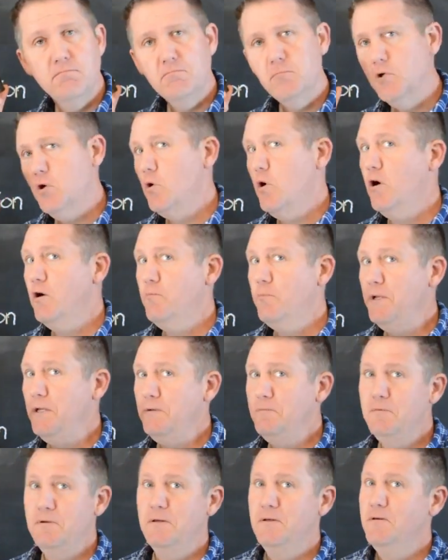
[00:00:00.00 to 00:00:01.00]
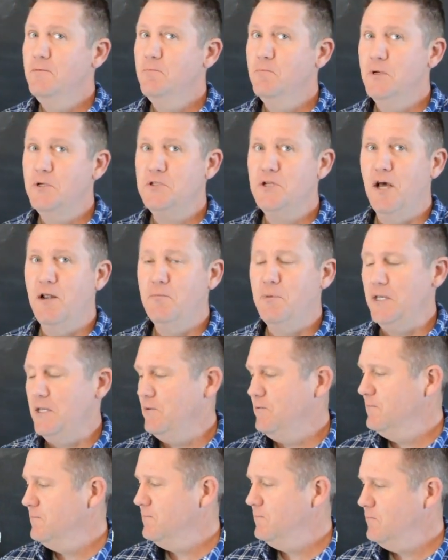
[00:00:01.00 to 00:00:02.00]
No heartbeat. Must not be.
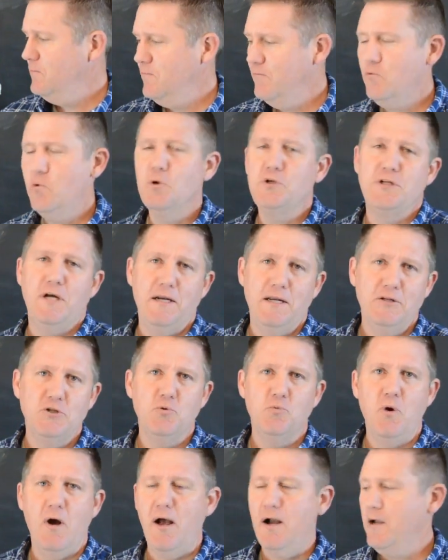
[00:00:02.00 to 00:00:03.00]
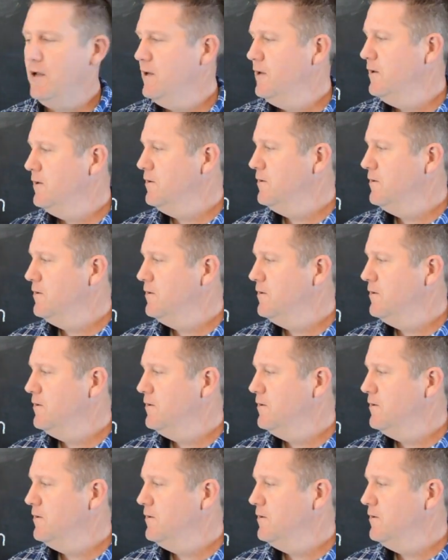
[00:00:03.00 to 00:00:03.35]
Well, of course not. It's a rock.